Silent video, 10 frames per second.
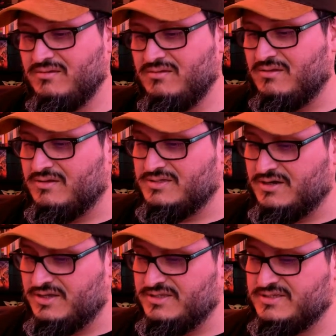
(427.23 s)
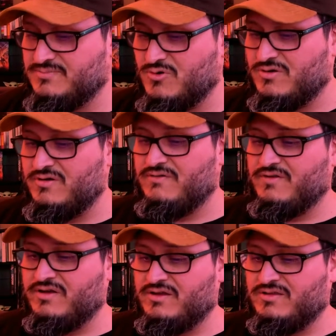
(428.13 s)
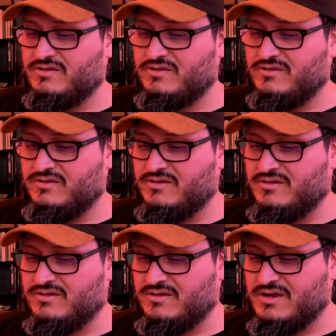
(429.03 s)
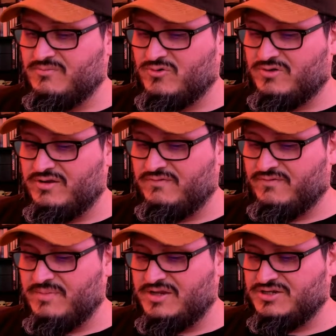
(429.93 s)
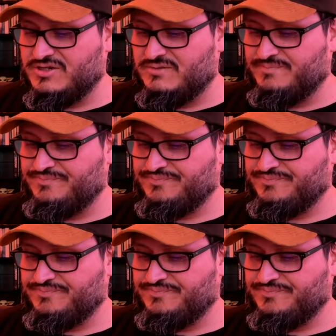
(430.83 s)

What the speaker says: No, sorry, this is more of the kind of more information.